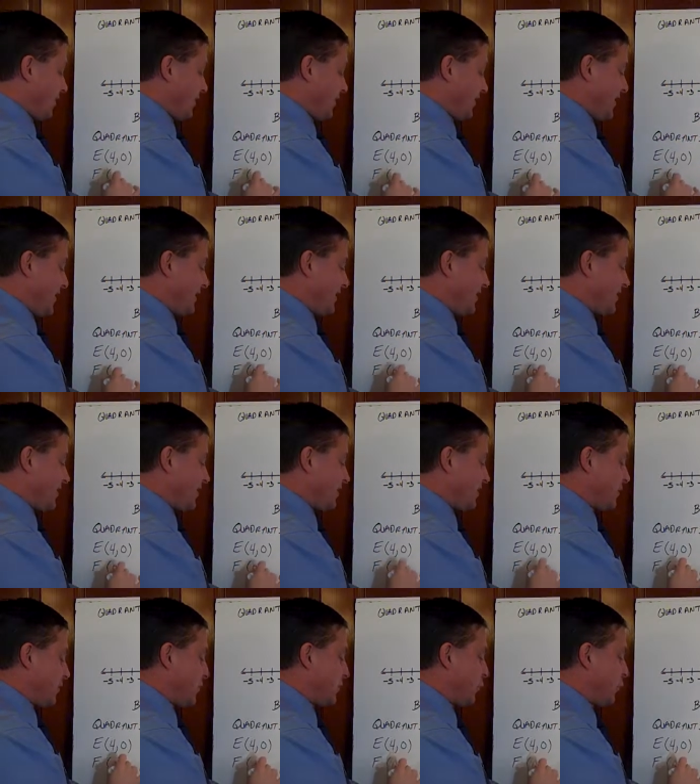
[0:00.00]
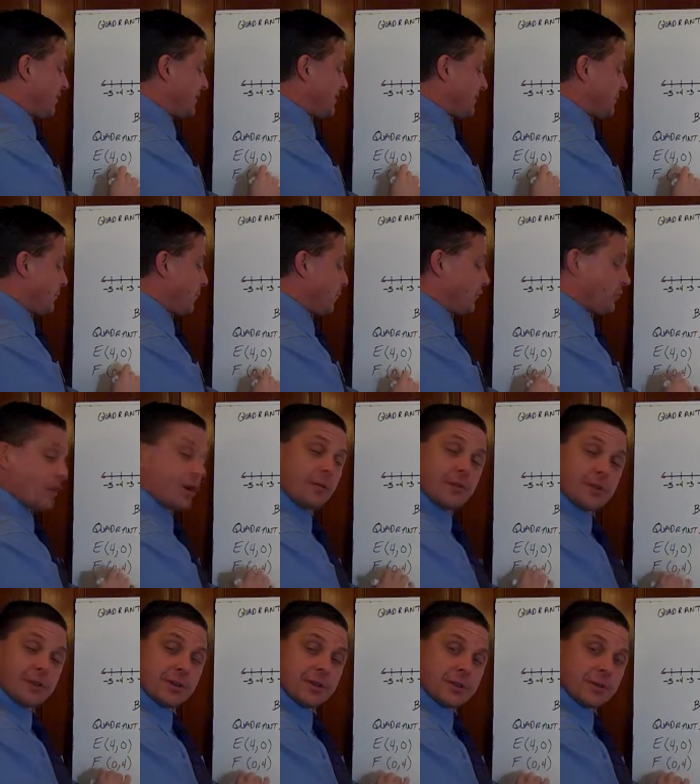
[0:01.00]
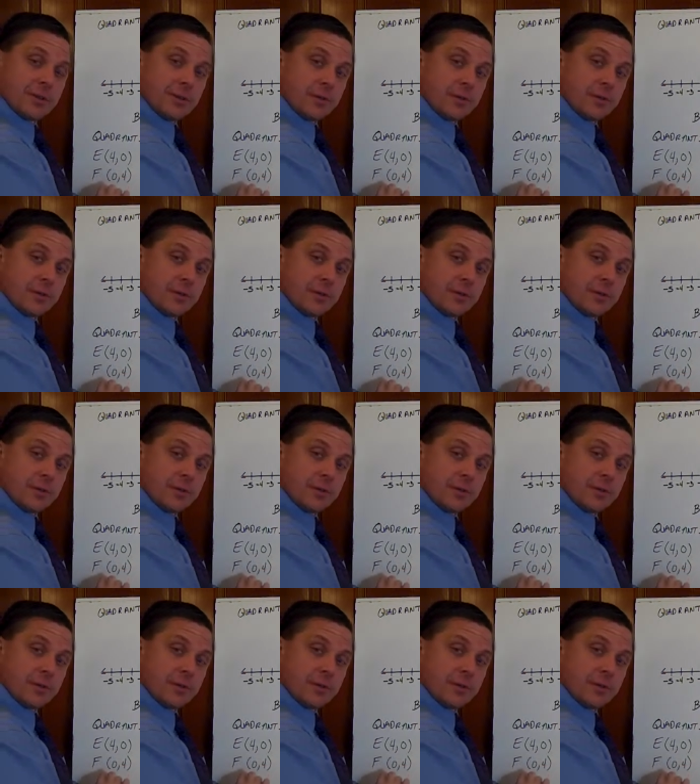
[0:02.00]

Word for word: because again, these are the two points that most often get